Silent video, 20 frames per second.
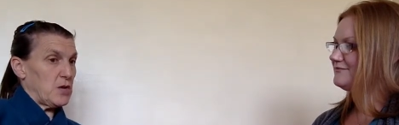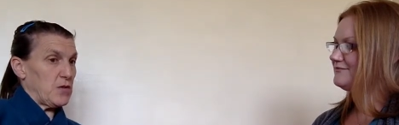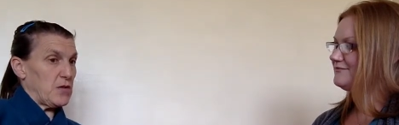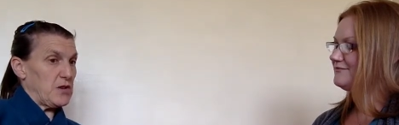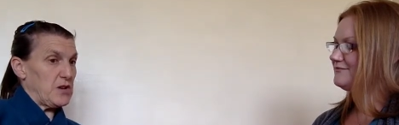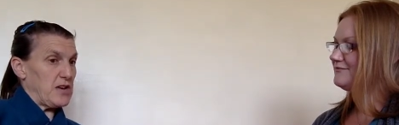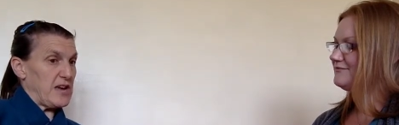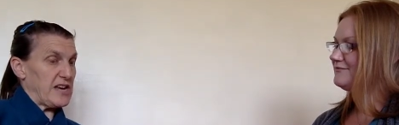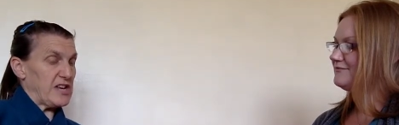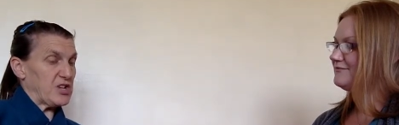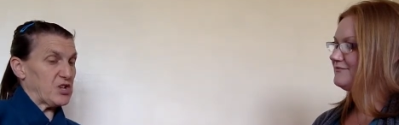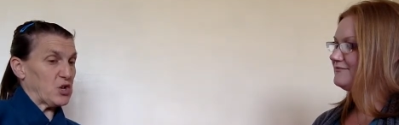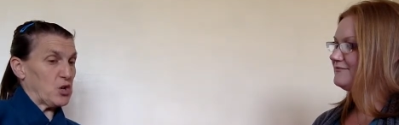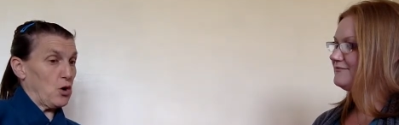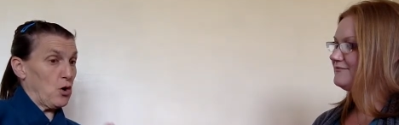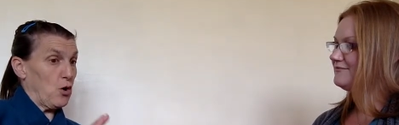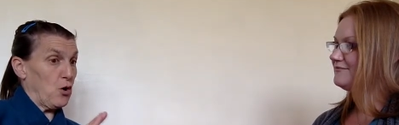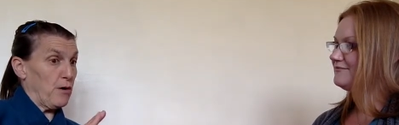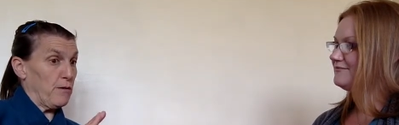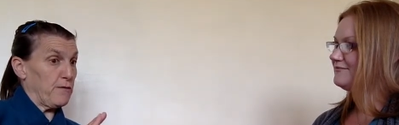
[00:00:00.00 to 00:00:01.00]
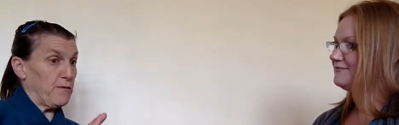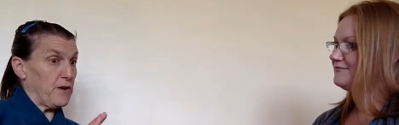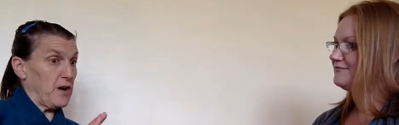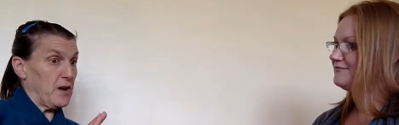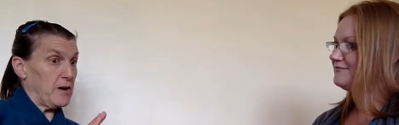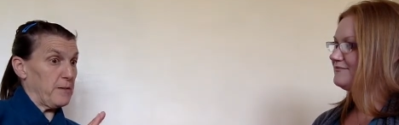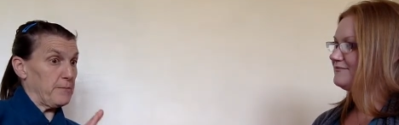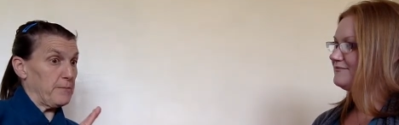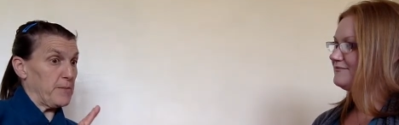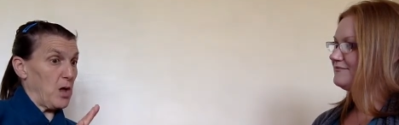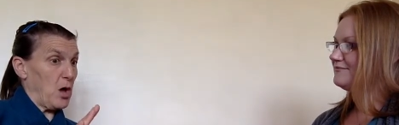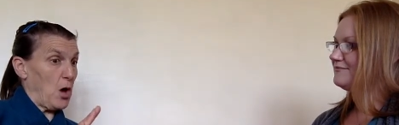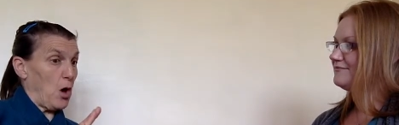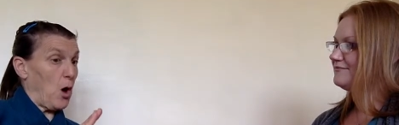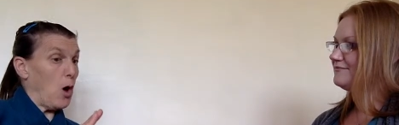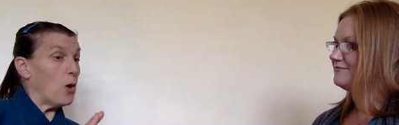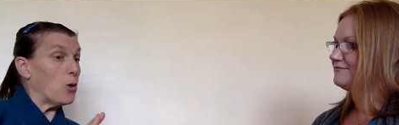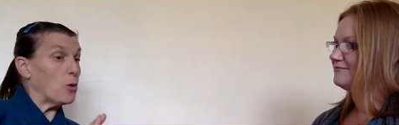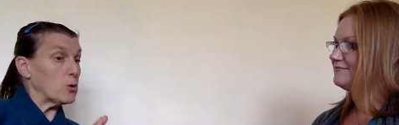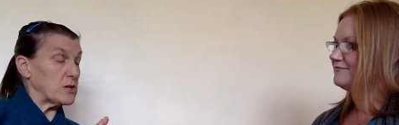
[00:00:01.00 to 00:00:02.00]
Speaker 1: the nature of
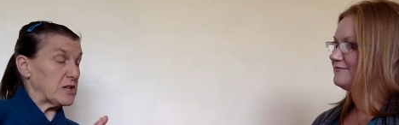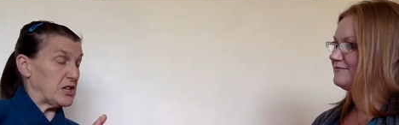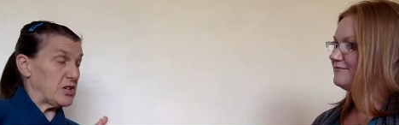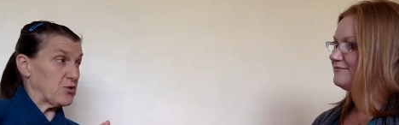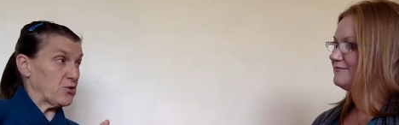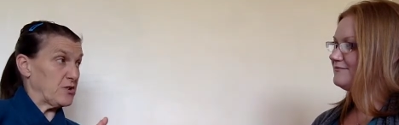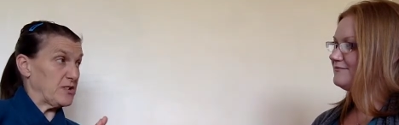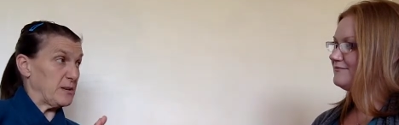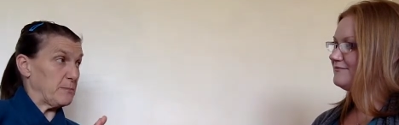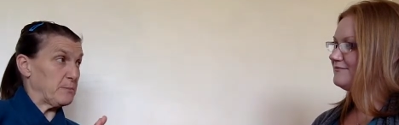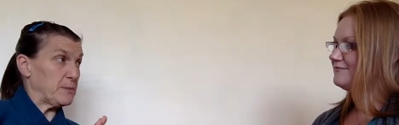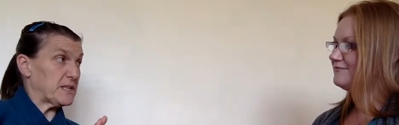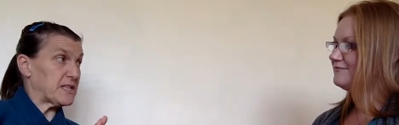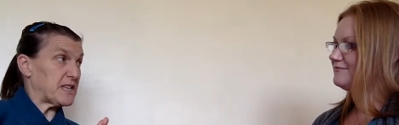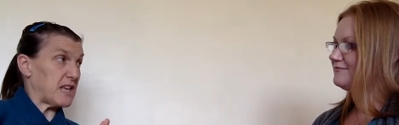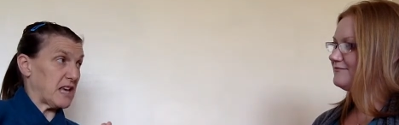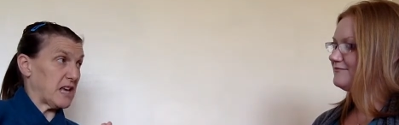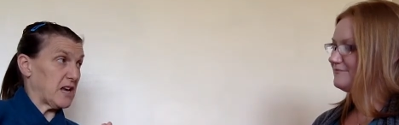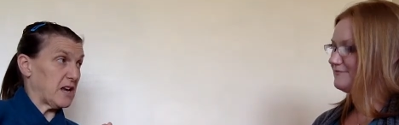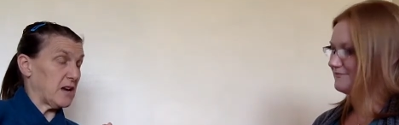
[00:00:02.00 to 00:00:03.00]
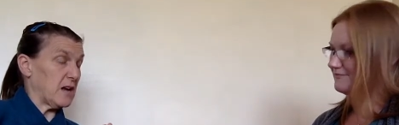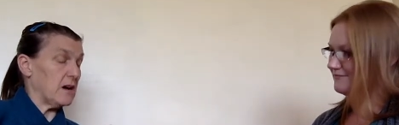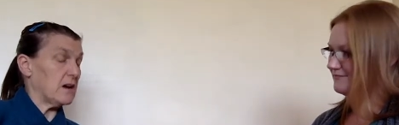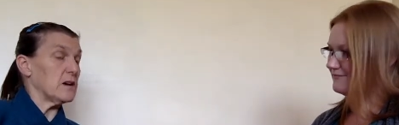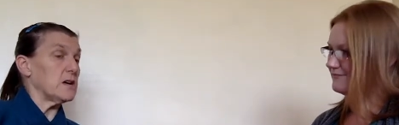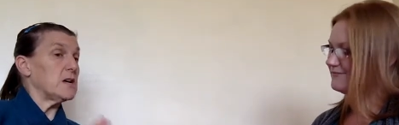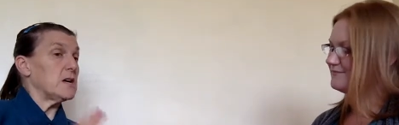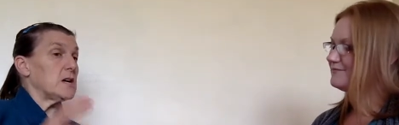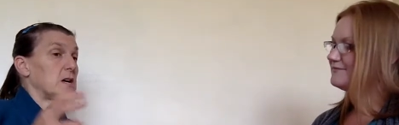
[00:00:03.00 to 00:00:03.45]
old injuries, in particular